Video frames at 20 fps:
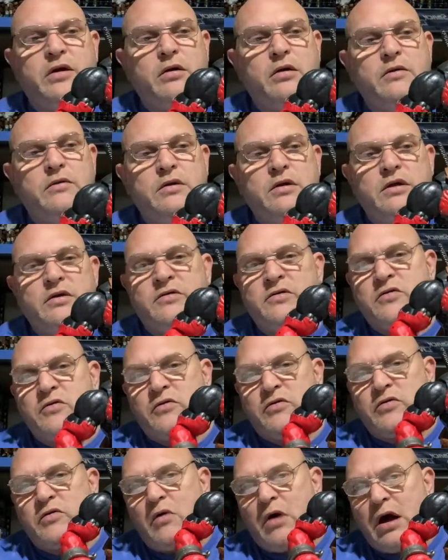of this,
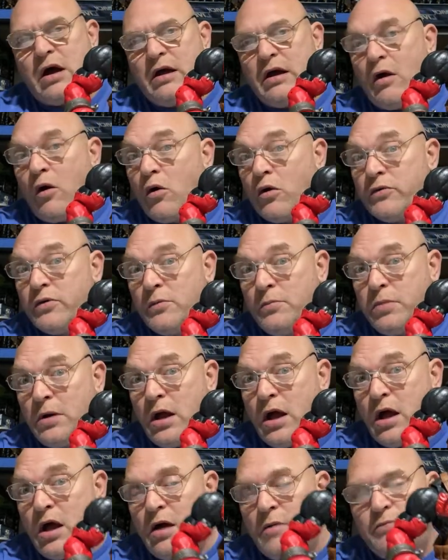or the
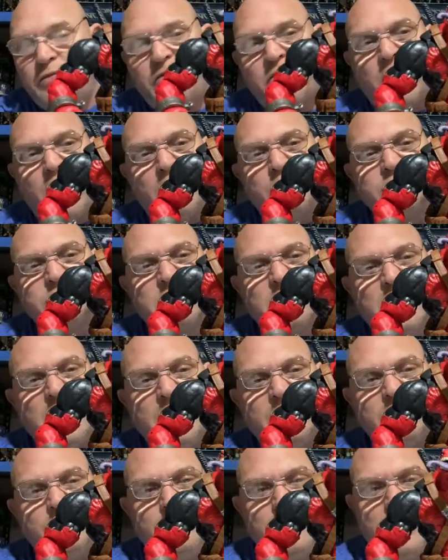blob, so I was
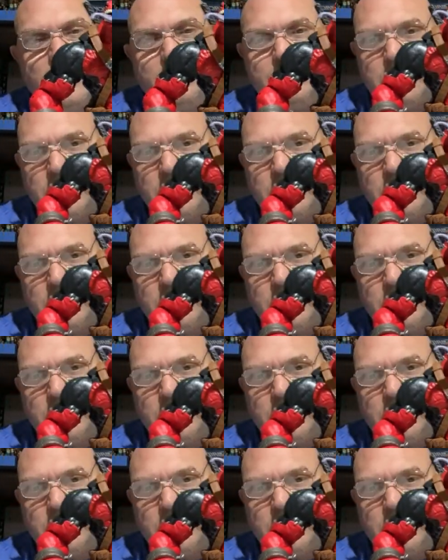glad to be able to